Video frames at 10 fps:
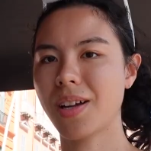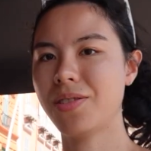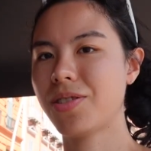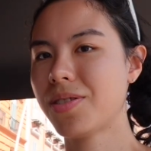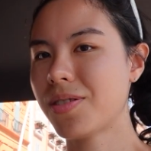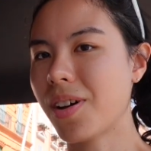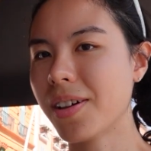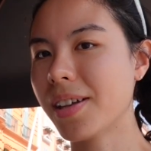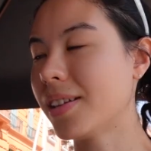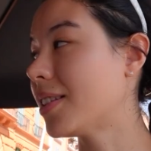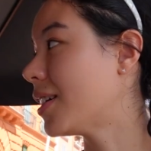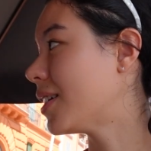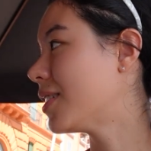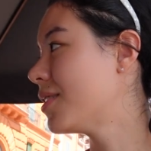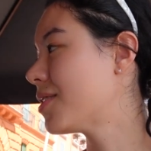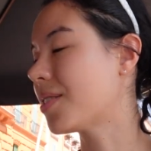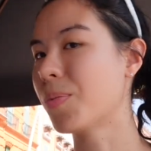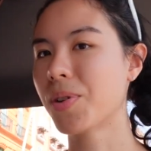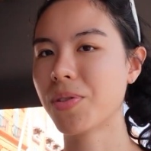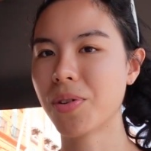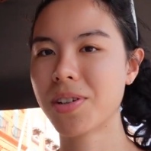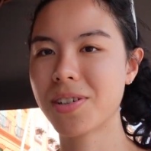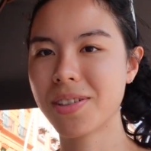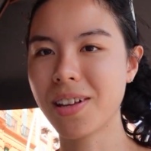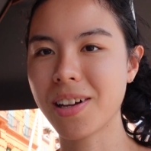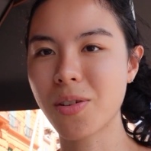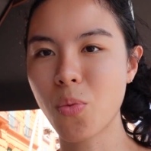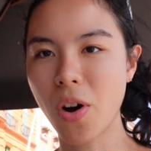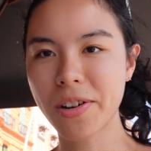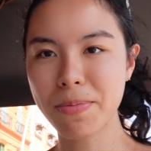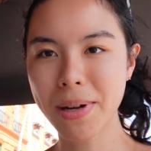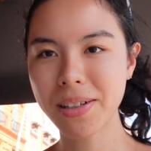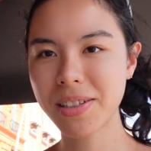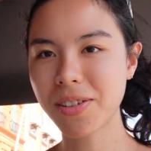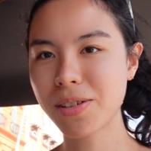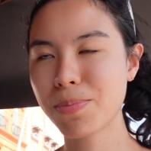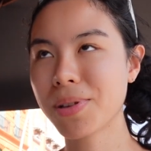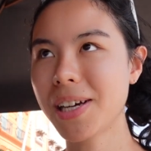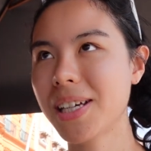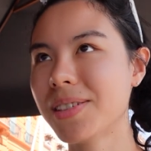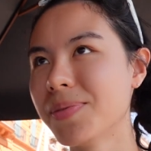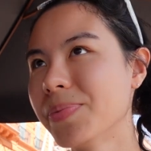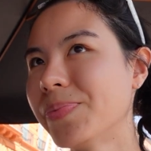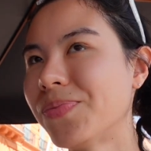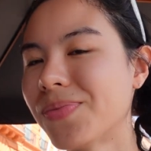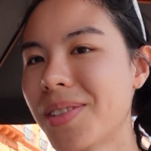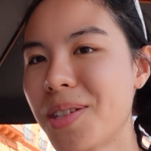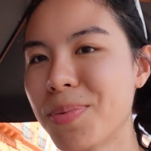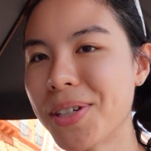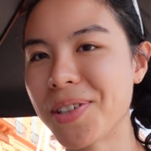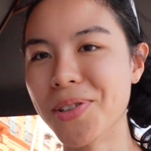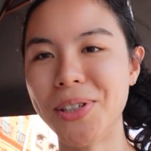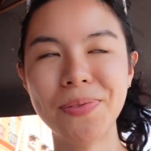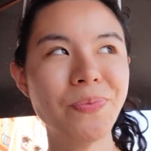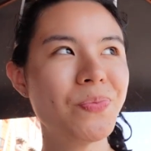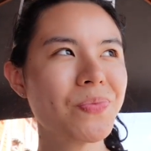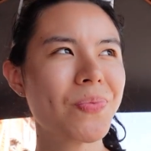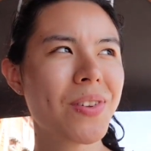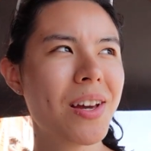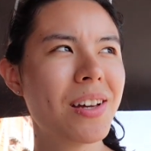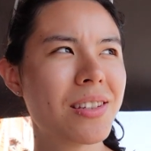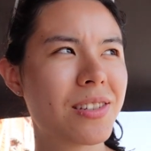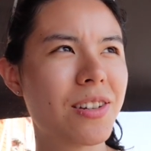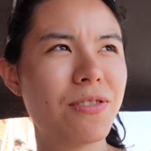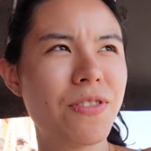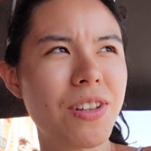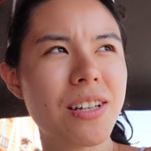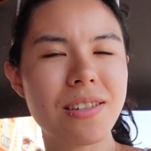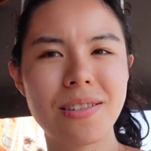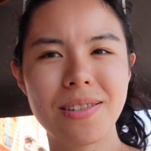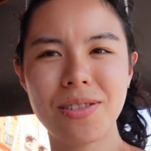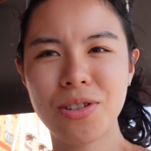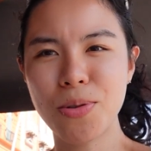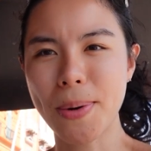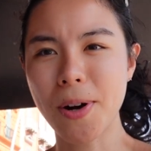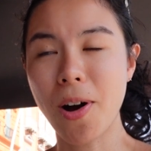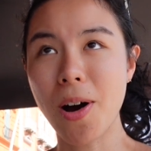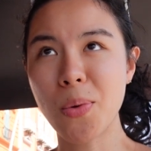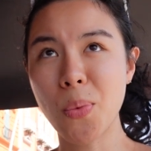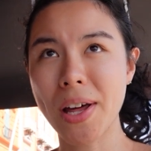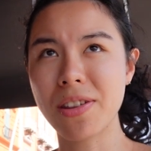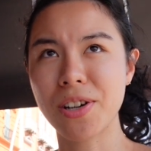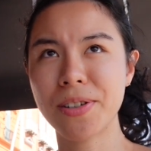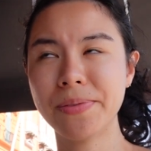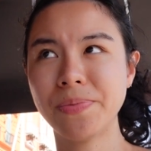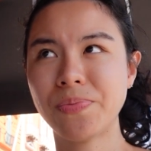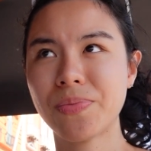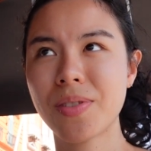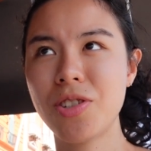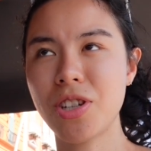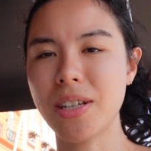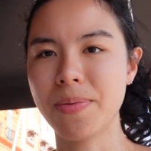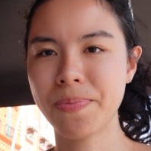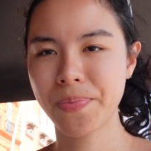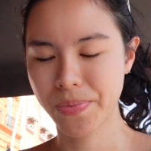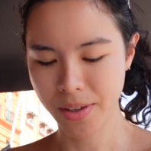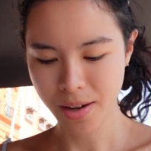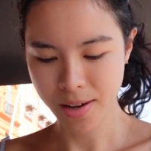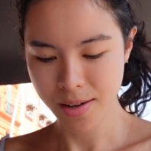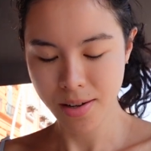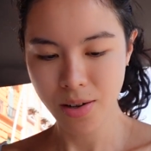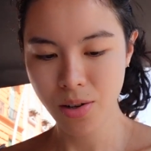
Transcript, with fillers: I just saw that they, someone ordered like watermelon on a plate. It's pretty cool. It's good for this super hot weather. Jeez.